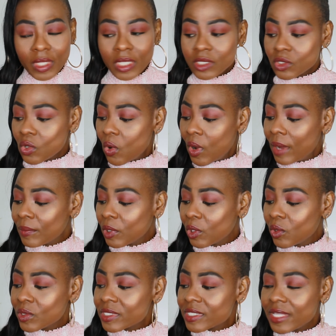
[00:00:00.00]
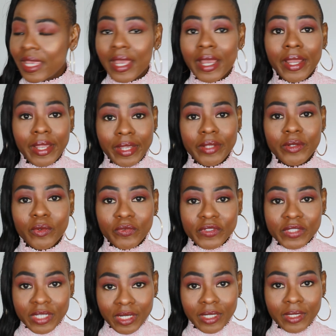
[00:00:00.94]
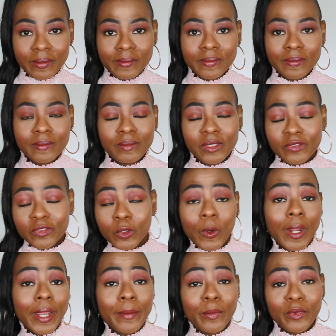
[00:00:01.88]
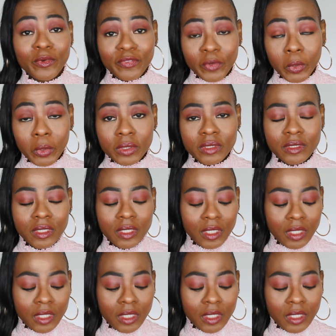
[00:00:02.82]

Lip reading: So I'm going to say ahead of time before I move on,